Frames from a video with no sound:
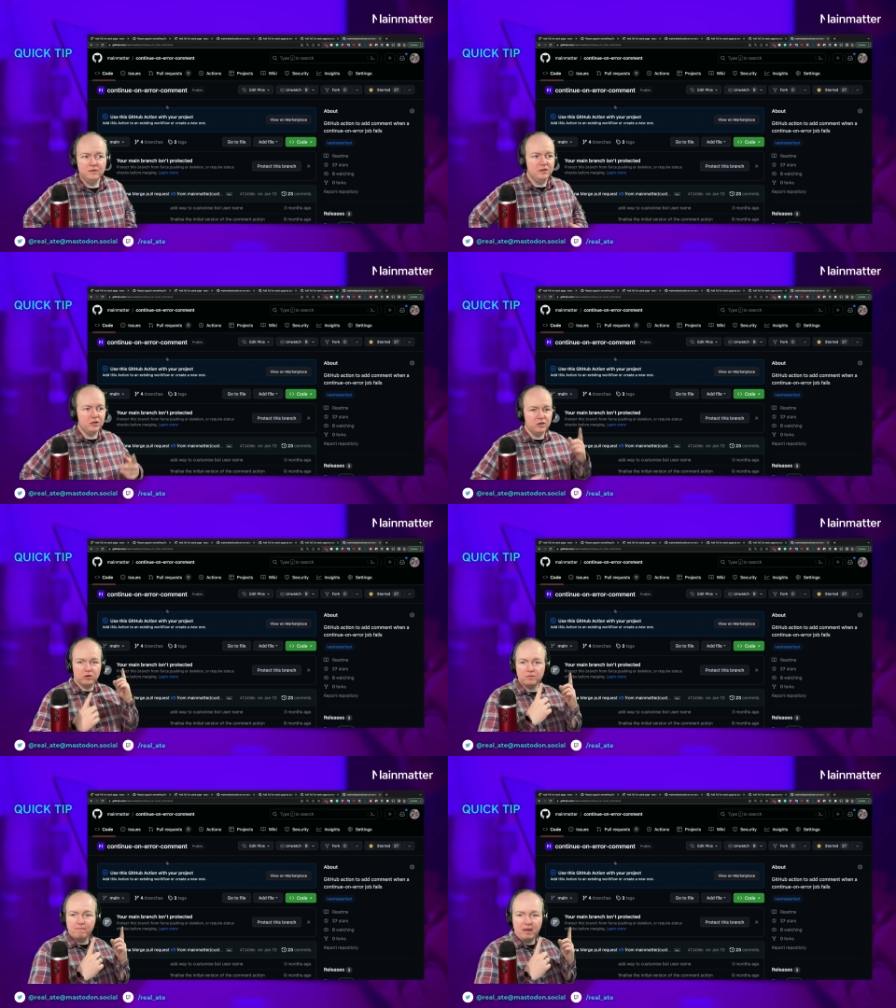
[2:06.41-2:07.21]
You can go
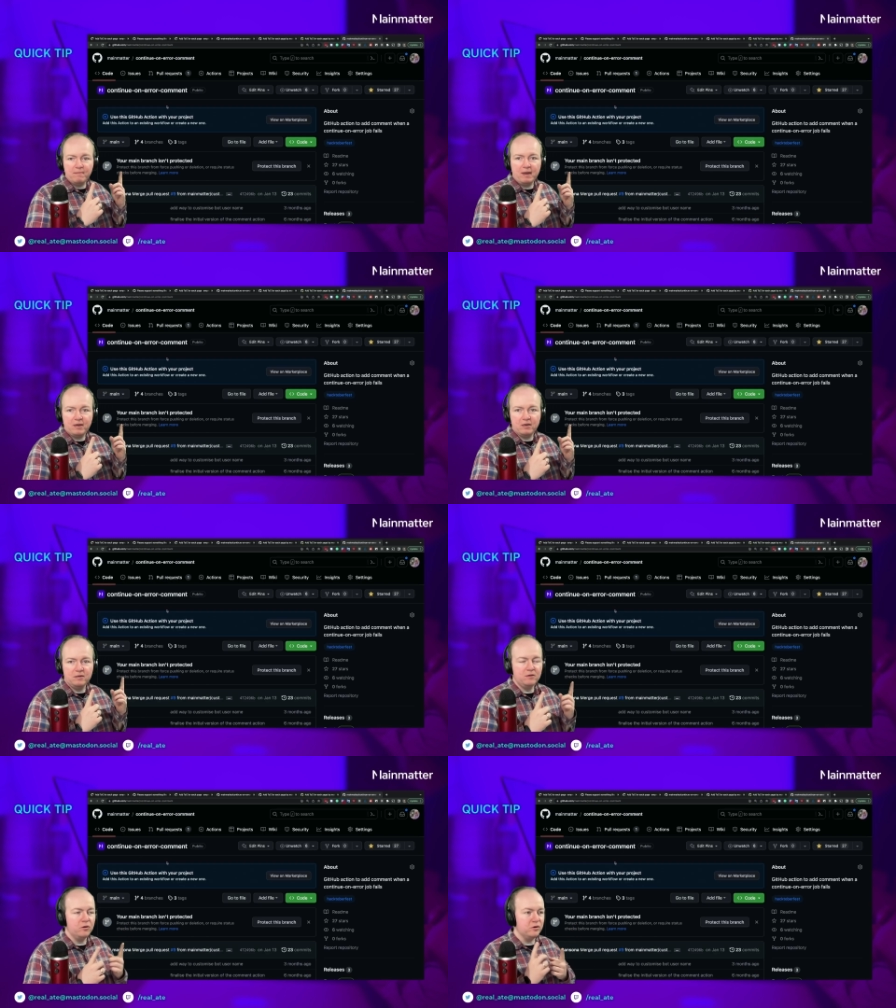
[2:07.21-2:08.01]
to Mainmatter
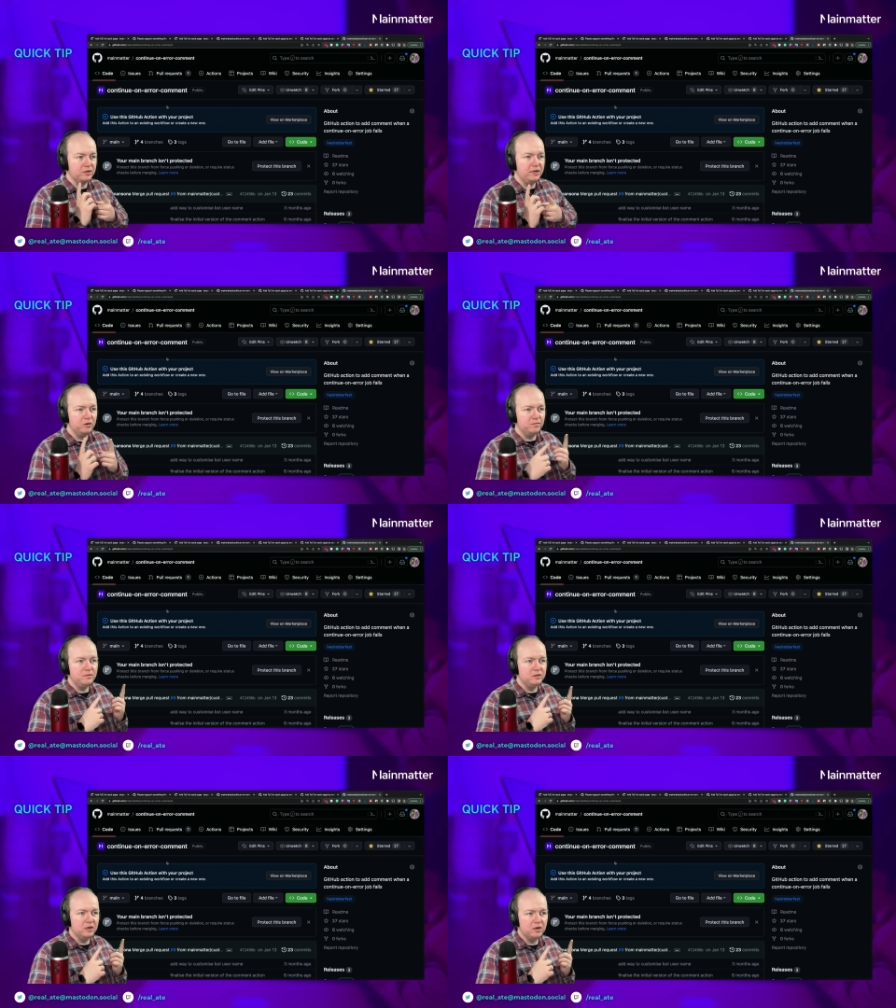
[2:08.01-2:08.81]
or
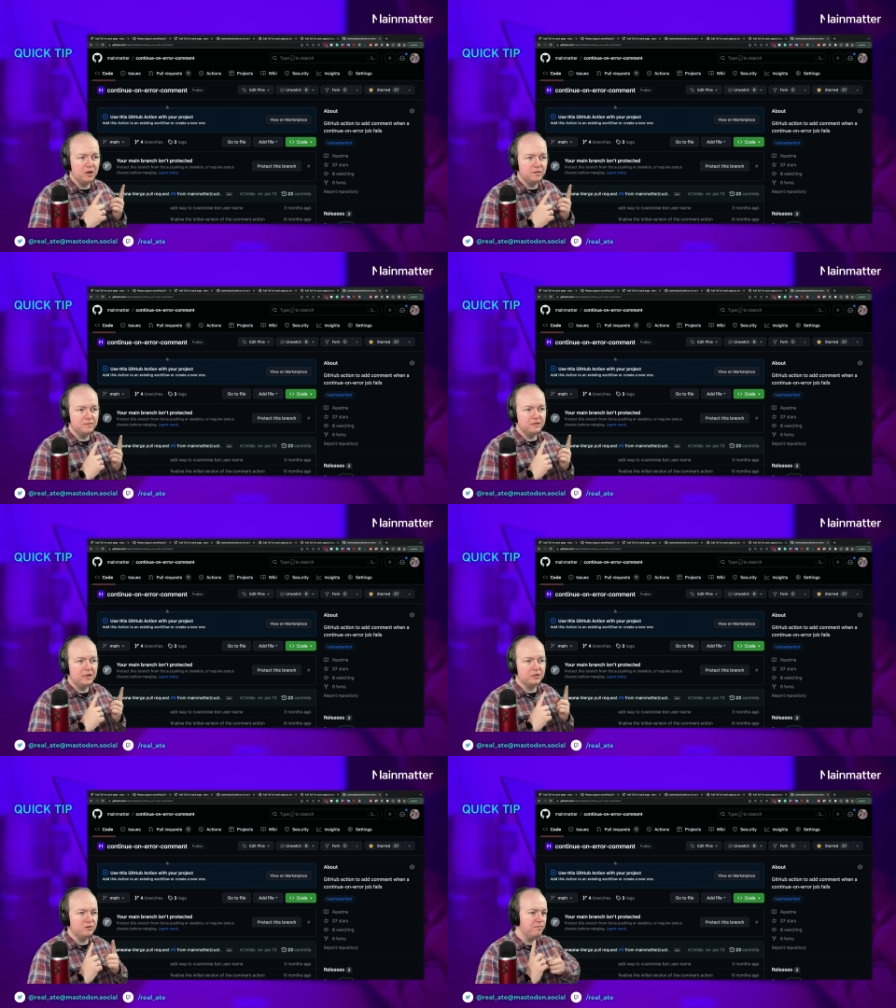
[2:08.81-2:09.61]
github.com
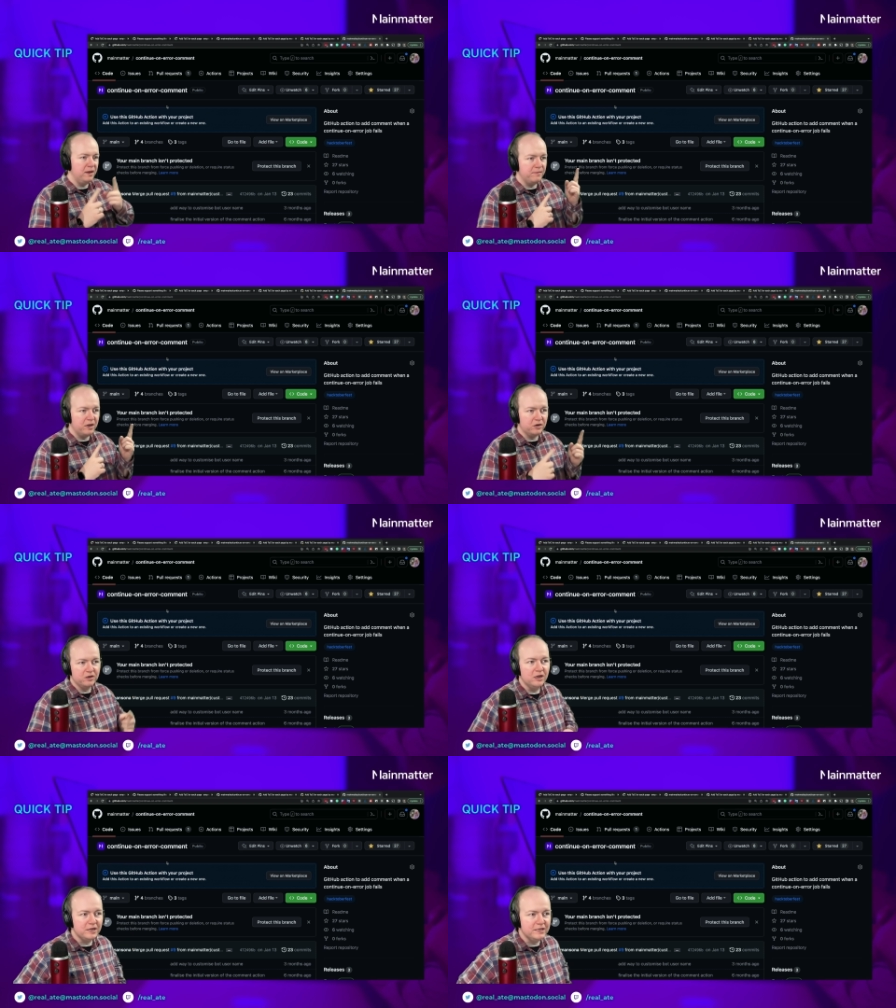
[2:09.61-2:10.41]
slash mainmatter
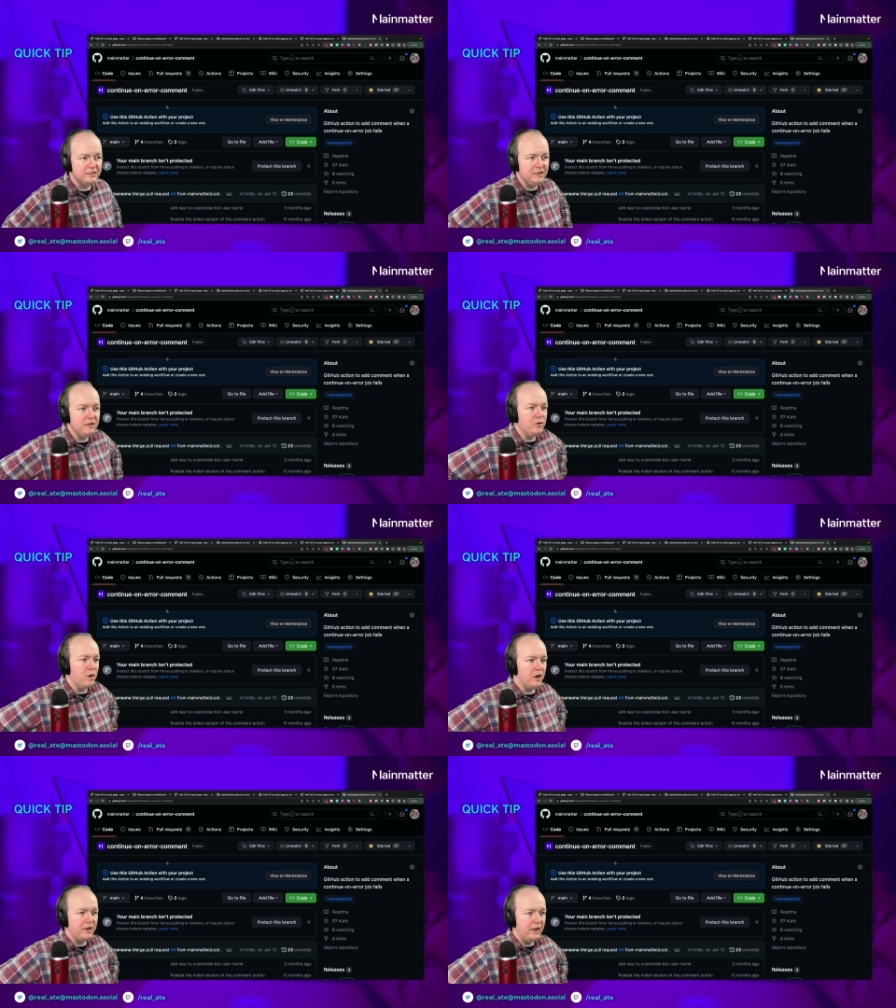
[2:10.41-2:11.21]
continue
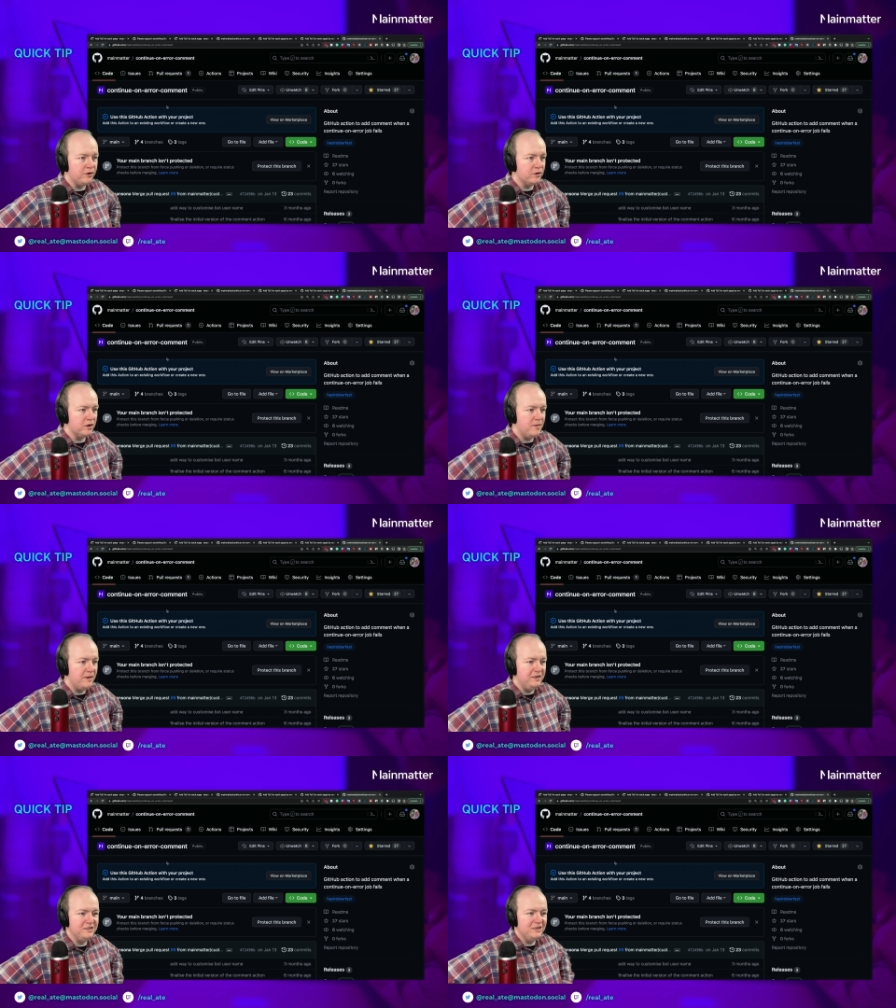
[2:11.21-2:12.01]
on error
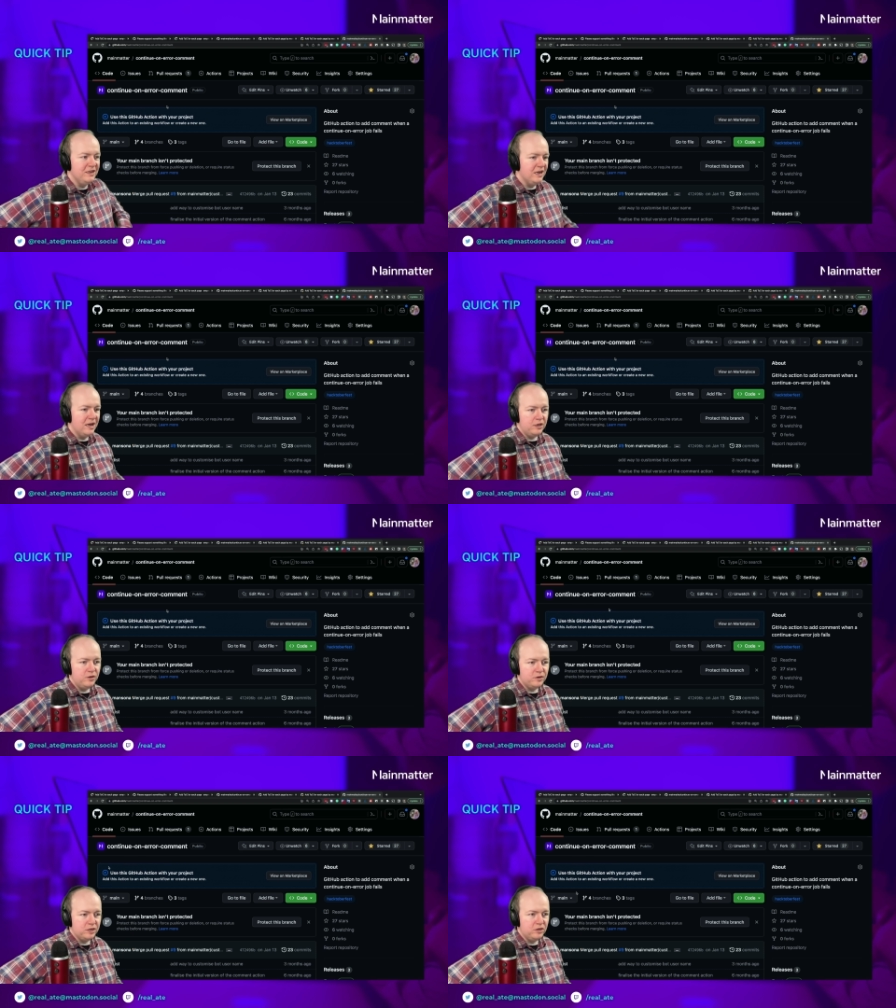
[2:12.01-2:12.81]
comment, and you
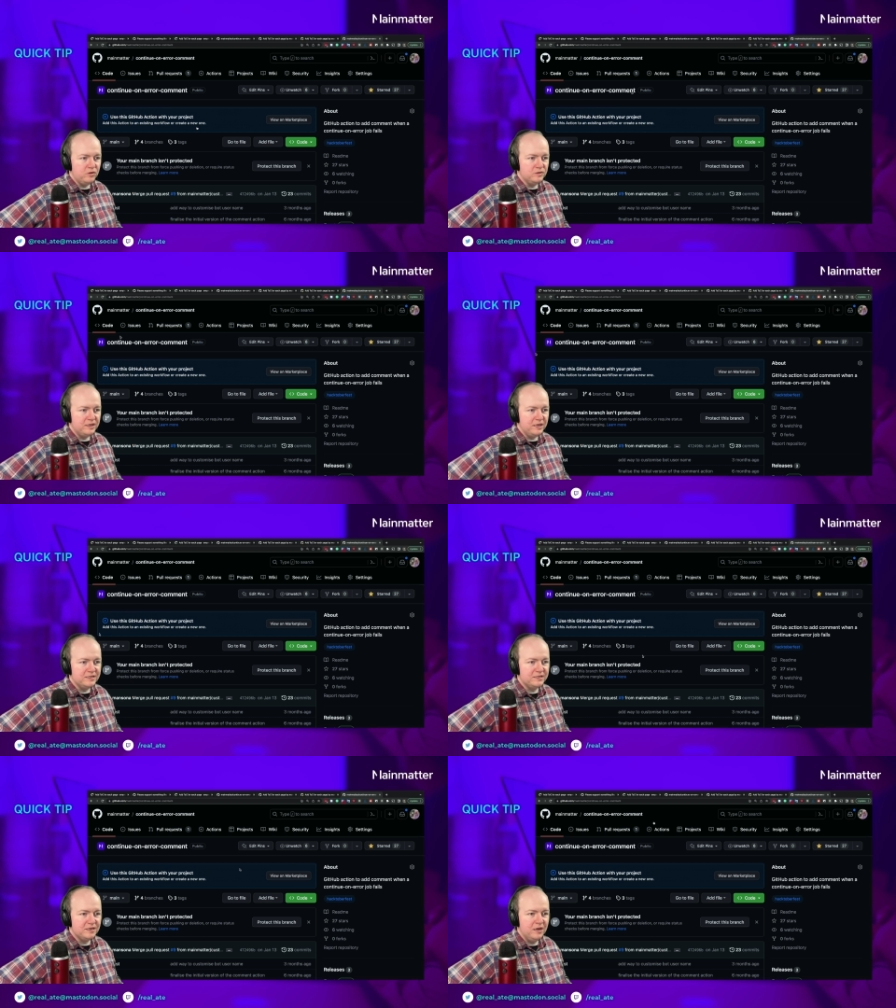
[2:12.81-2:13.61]
can use this